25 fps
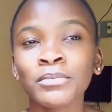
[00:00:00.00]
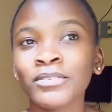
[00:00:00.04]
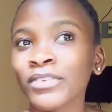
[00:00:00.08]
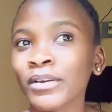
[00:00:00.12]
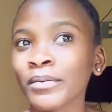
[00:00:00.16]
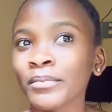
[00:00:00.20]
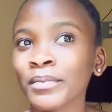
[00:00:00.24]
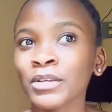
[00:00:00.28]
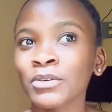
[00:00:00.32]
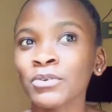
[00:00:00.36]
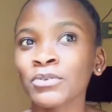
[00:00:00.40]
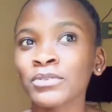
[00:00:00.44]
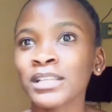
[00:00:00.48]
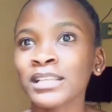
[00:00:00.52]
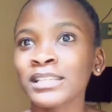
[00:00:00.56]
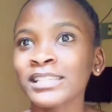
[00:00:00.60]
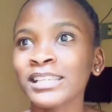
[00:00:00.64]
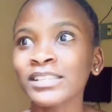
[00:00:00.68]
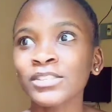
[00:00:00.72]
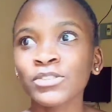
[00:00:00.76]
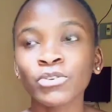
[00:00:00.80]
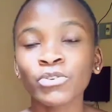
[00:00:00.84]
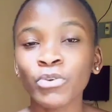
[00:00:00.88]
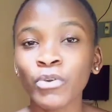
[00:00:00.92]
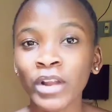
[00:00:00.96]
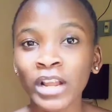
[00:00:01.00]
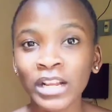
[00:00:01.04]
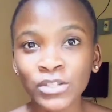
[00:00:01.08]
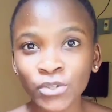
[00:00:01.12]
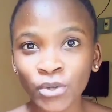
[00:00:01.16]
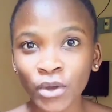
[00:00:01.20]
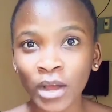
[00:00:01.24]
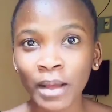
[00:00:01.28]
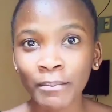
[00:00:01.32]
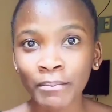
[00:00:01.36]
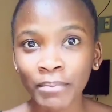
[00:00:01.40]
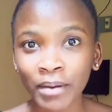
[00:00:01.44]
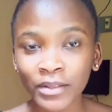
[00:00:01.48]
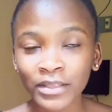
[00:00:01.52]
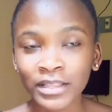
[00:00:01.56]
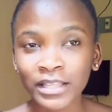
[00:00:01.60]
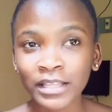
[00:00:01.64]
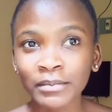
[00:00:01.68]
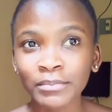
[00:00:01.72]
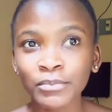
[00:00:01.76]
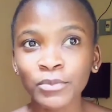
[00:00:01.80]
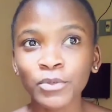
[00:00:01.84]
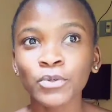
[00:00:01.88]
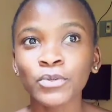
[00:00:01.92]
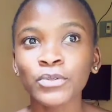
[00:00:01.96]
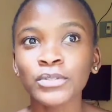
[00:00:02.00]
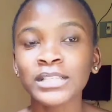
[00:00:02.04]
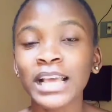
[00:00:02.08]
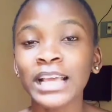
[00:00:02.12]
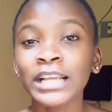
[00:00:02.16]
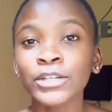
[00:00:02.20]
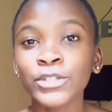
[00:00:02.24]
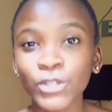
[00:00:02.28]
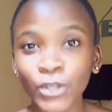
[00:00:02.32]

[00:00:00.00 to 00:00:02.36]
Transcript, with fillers: family because i just don't want to talk about them because i